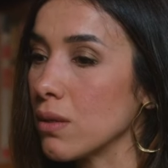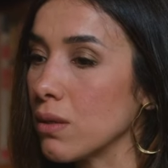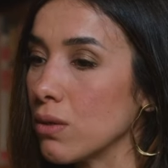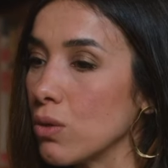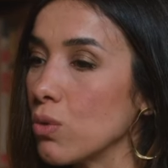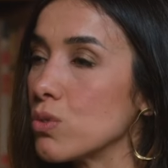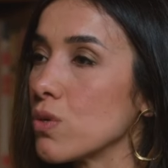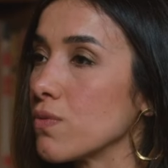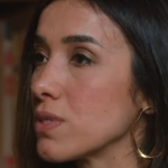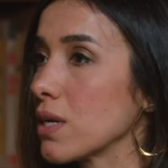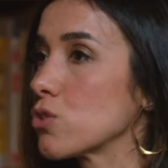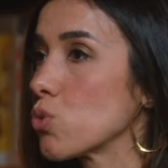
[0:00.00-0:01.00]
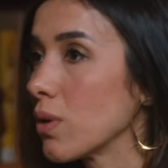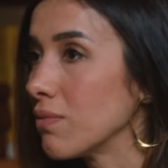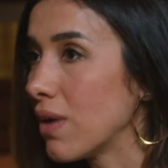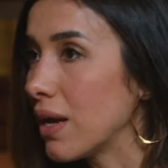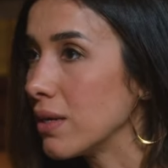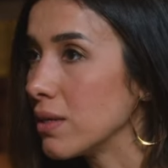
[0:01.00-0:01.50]
use of sexual
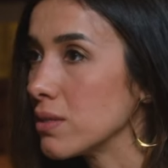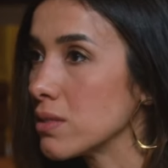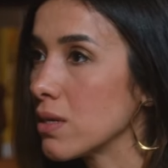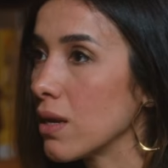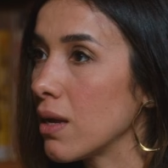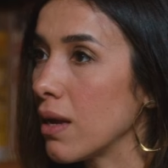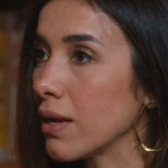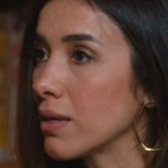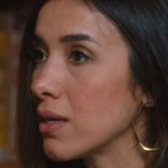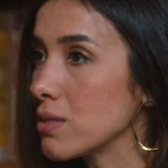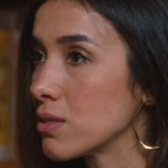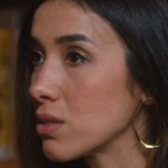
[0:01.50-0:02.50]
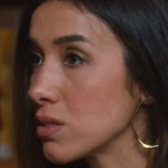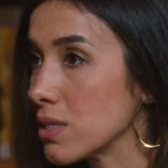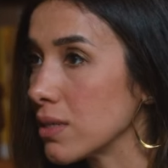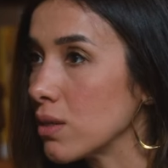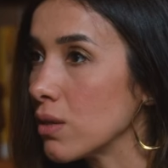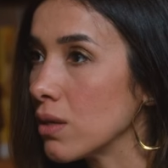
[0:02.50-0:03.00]
violence against
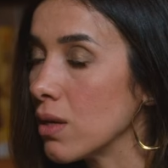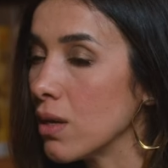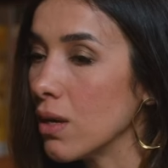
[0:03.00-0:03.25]
Yazidi